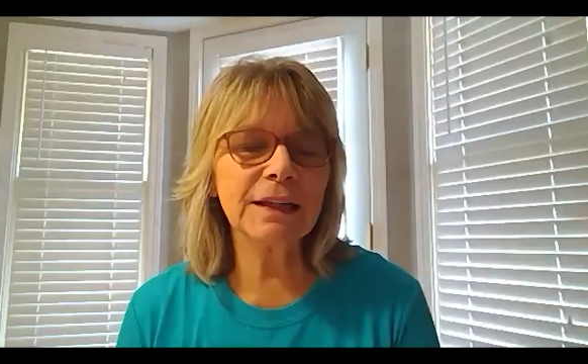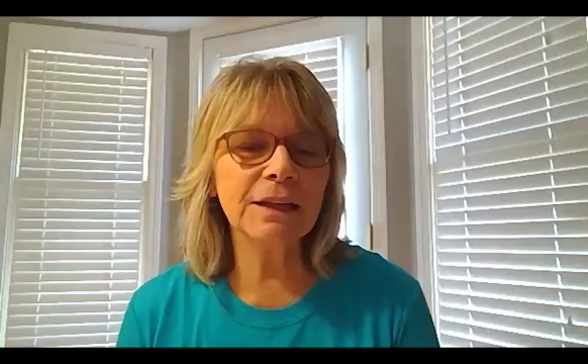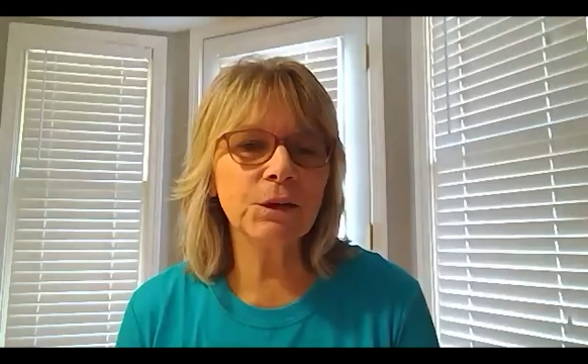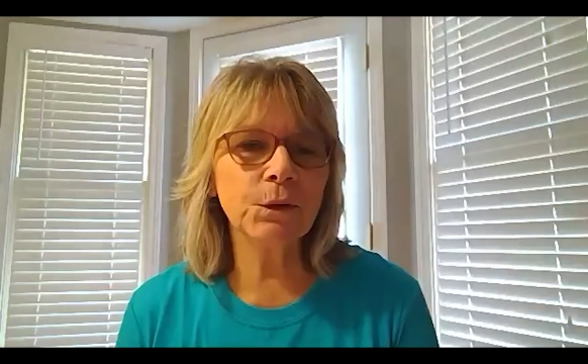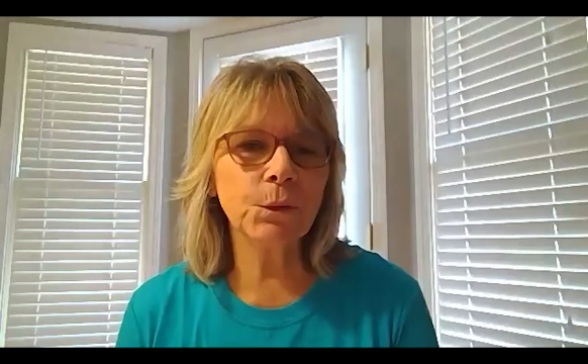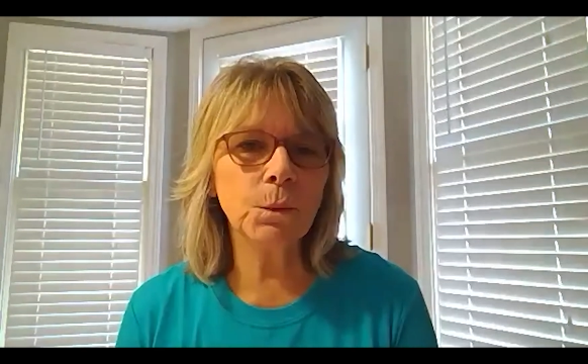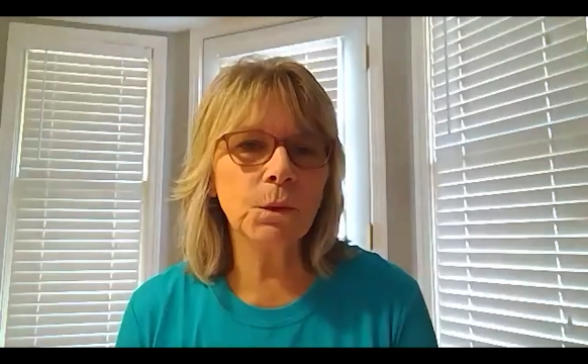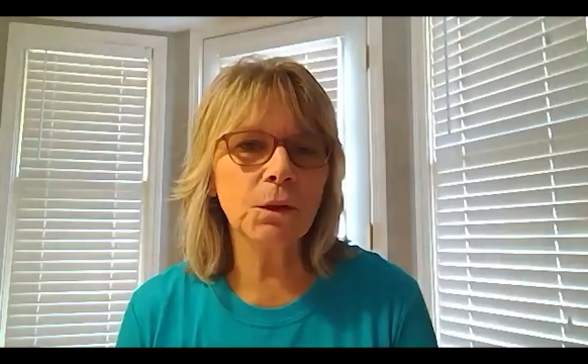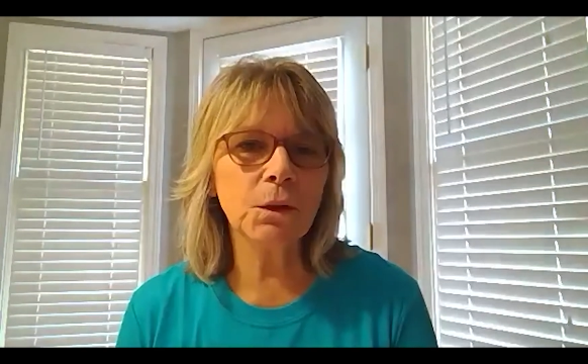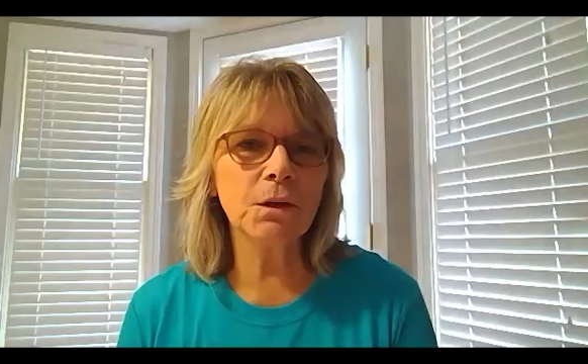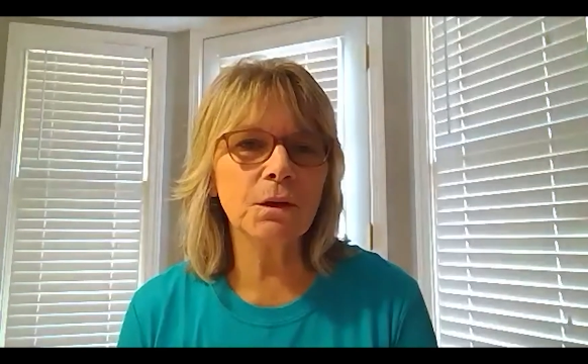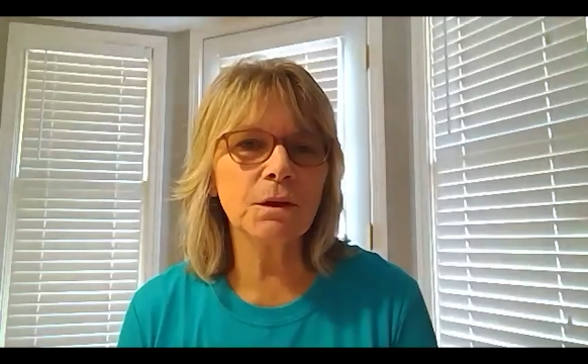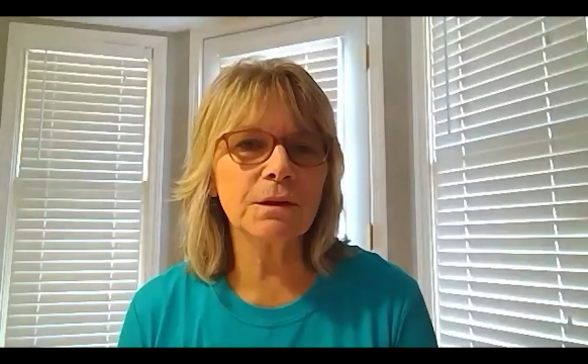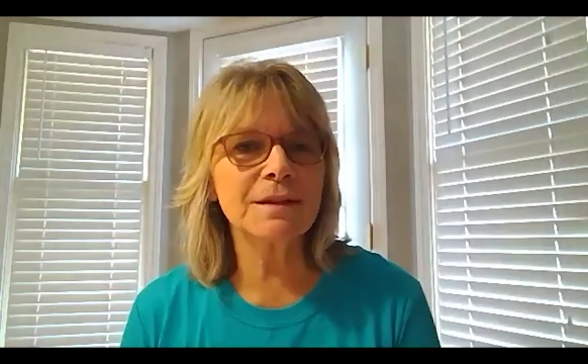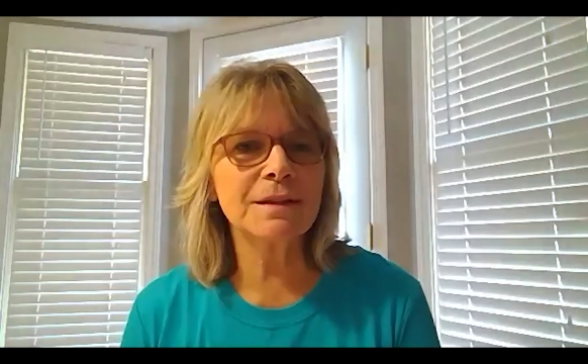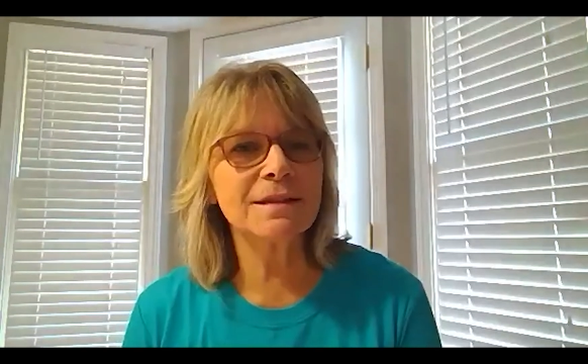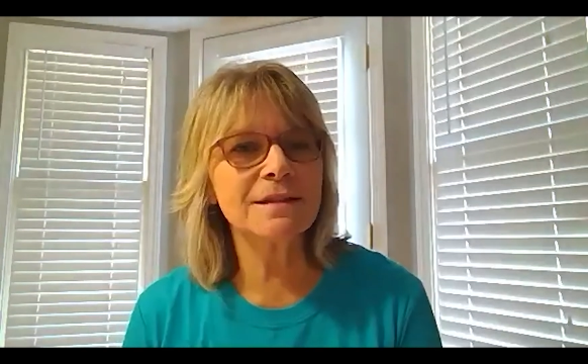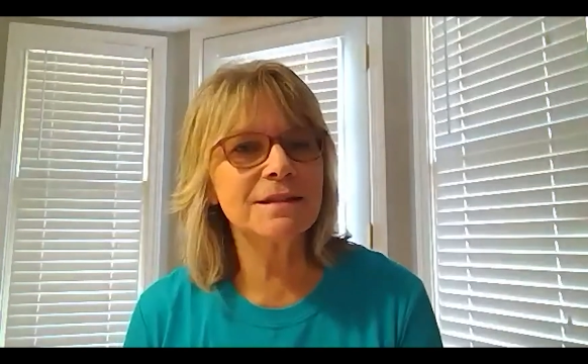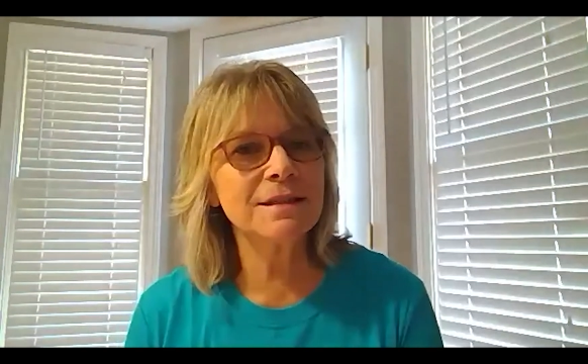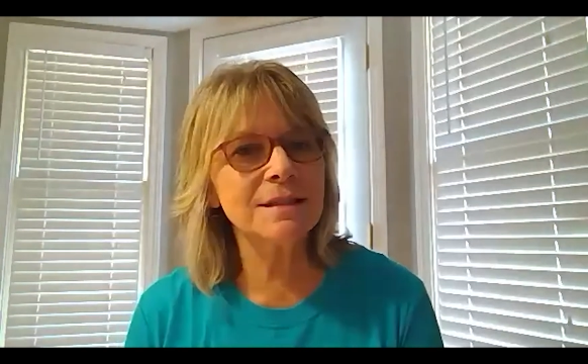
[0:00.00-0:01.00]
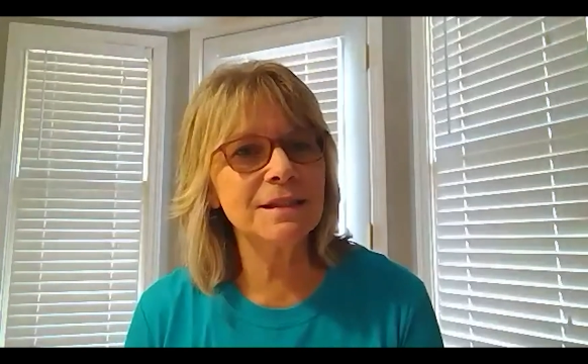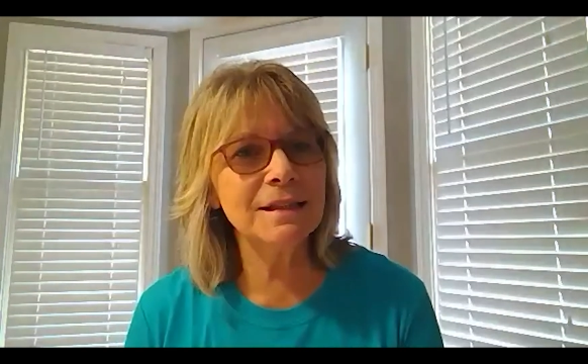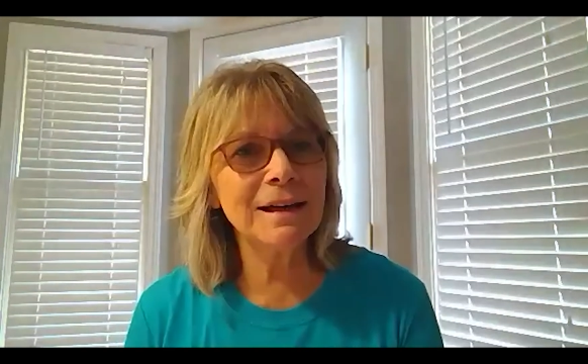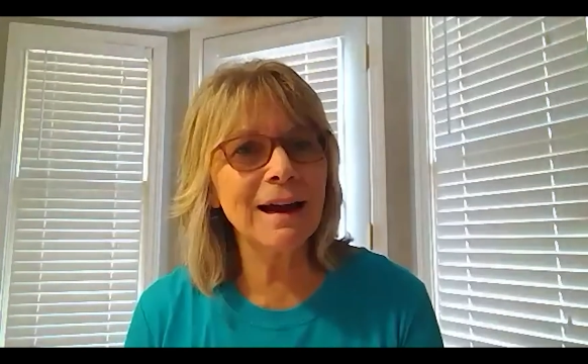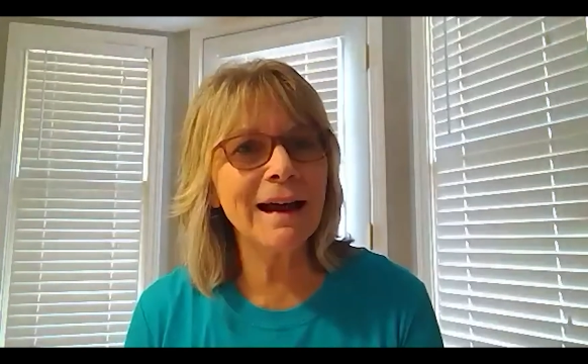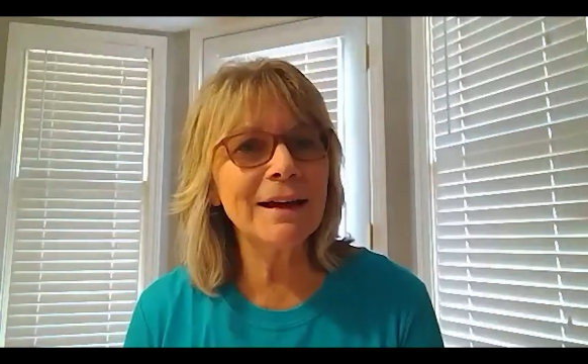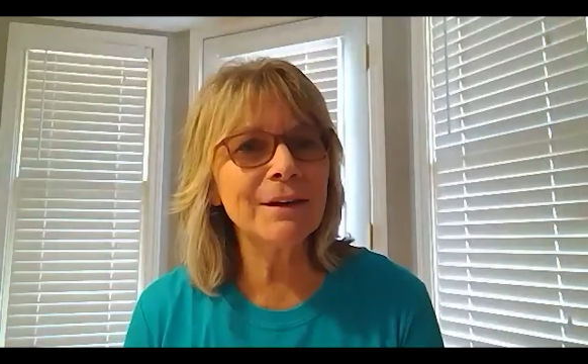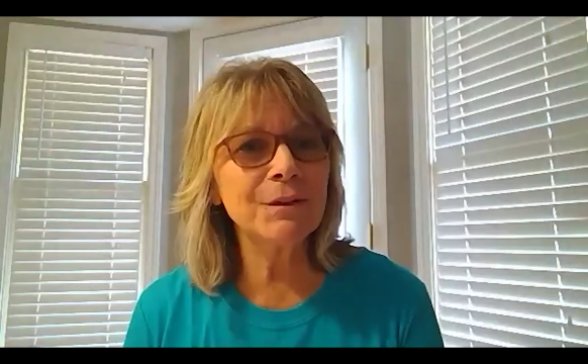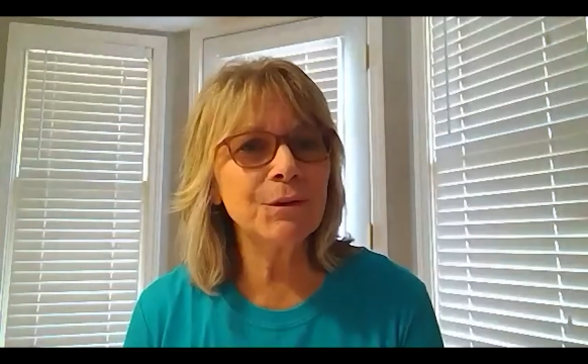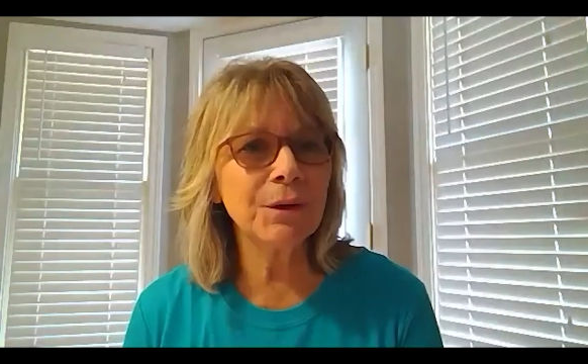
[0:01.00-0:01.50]
in the world is
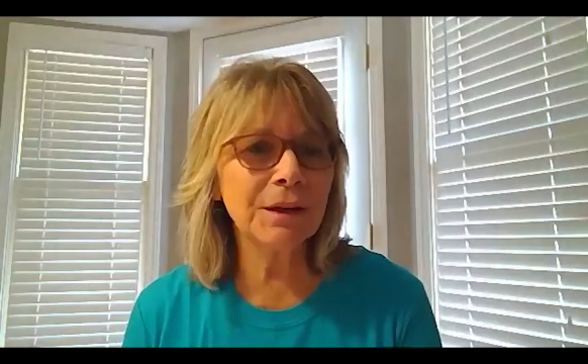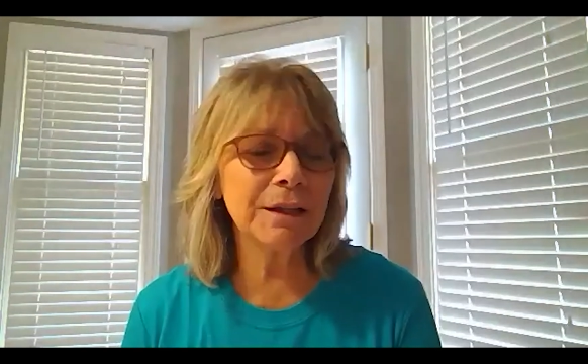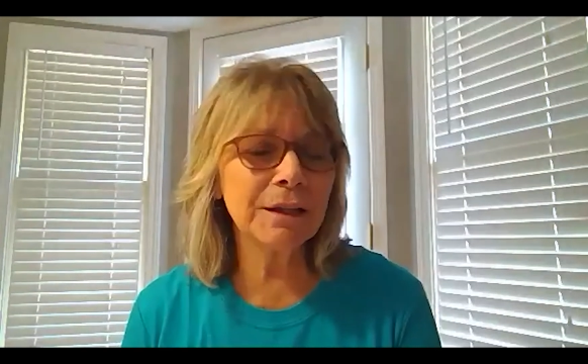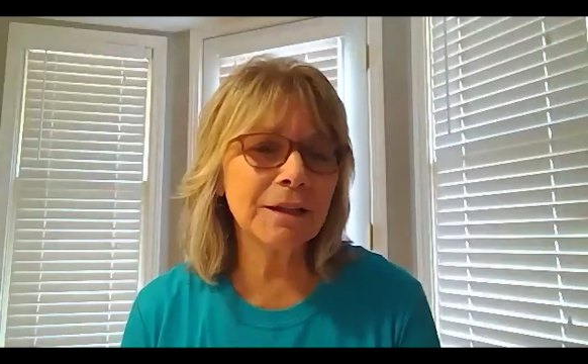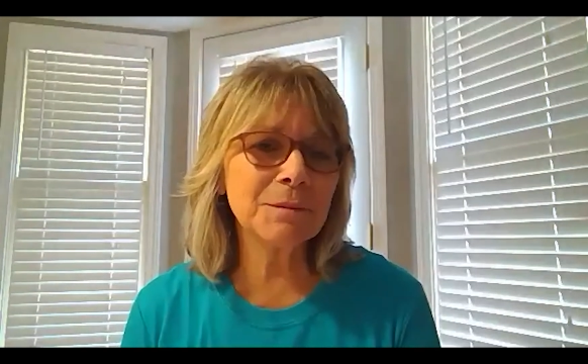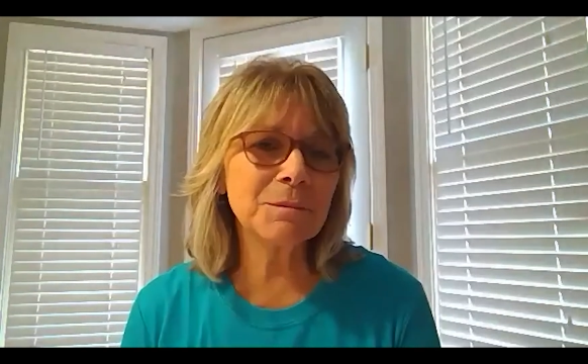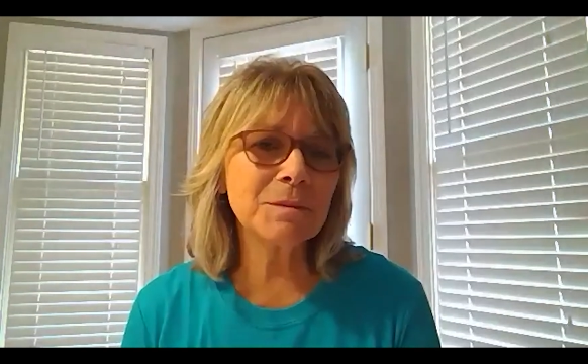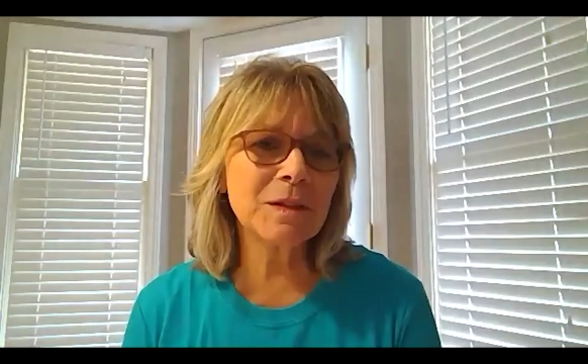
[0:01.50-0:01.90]
dehydrated